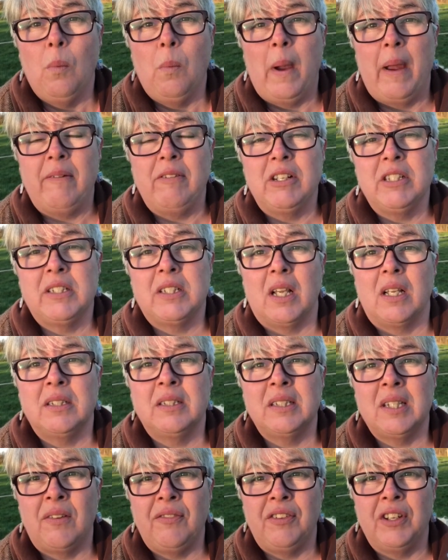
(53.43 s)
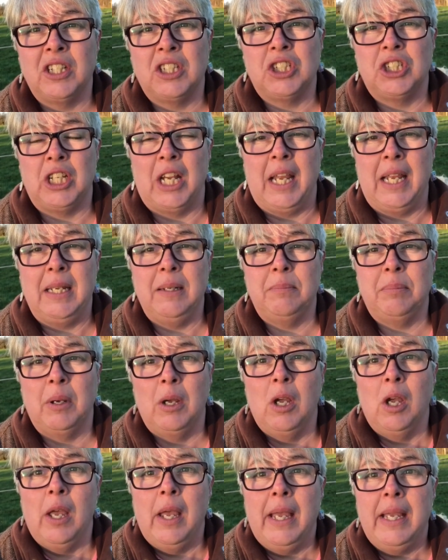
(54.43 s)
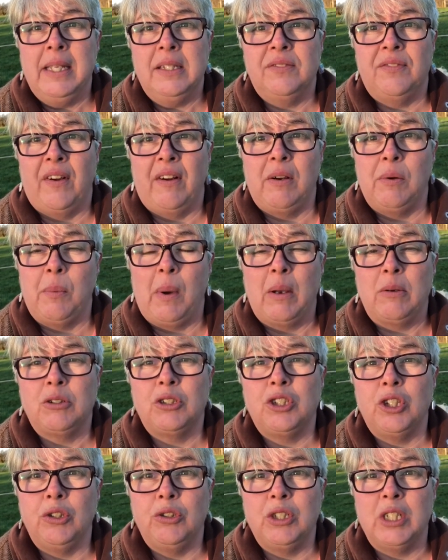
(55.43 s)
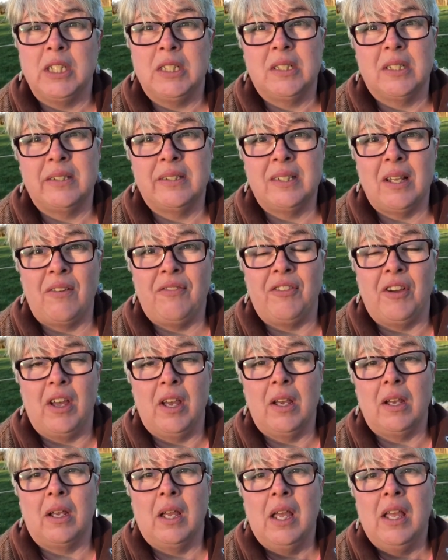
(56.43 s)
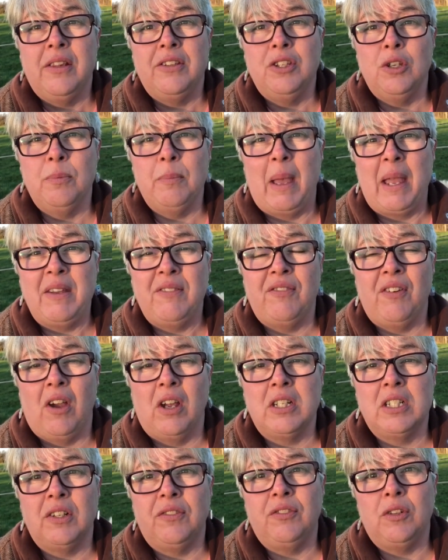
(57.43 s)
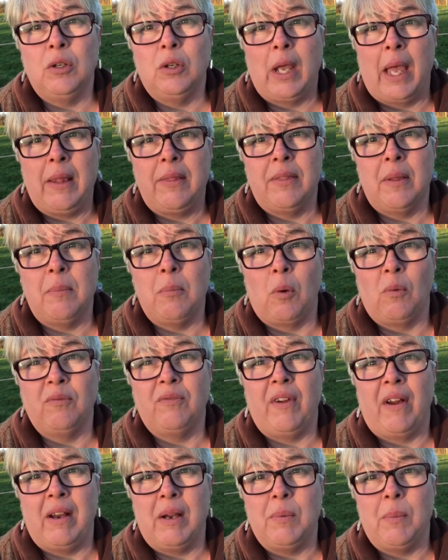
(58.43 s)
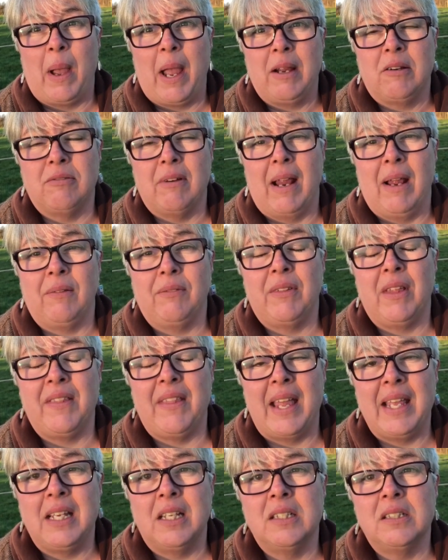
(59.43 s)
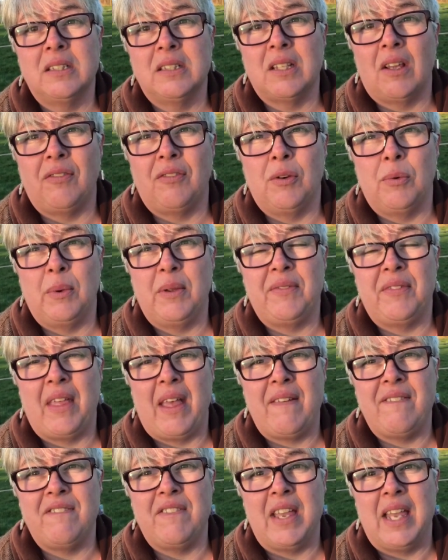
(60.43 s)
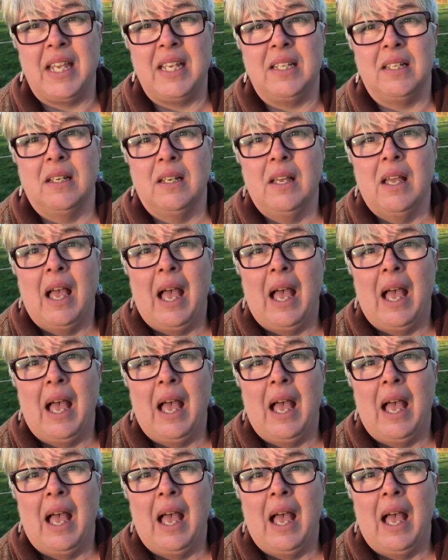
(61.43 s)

Whereas a Suffolk sheep is very well suited to Suffolk, you may find if you get them on very wet ground that they can suffer with their feet.